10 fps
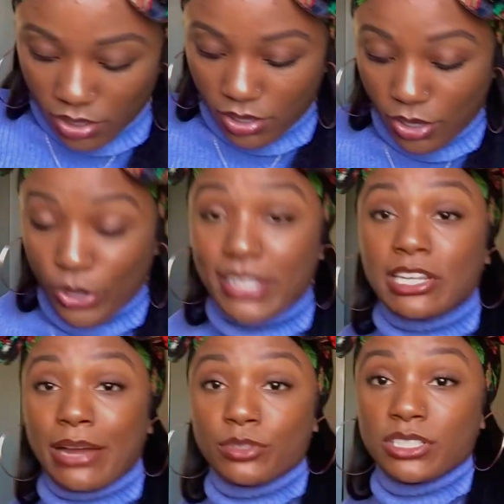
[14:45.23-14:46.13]
Okay, so
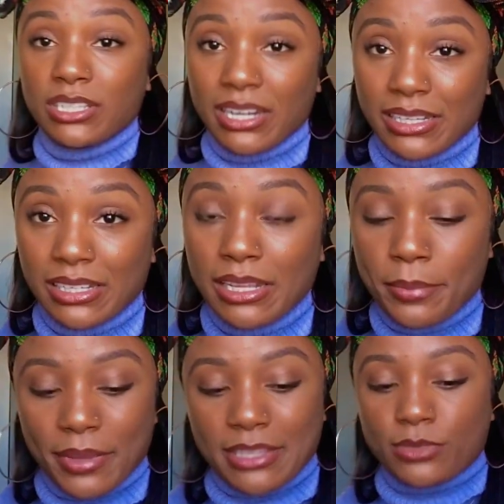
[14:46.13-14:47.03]
I was just looking at the
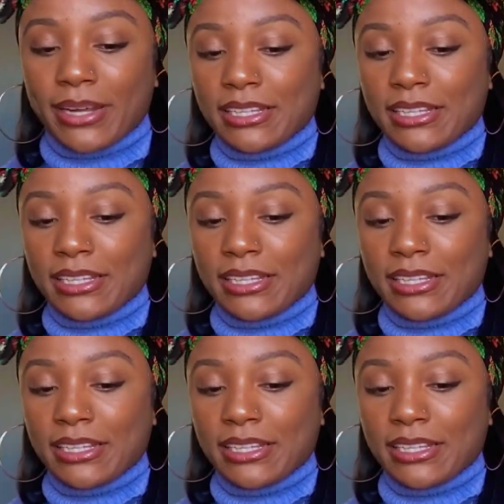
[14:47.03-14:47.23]
clip-ins, right,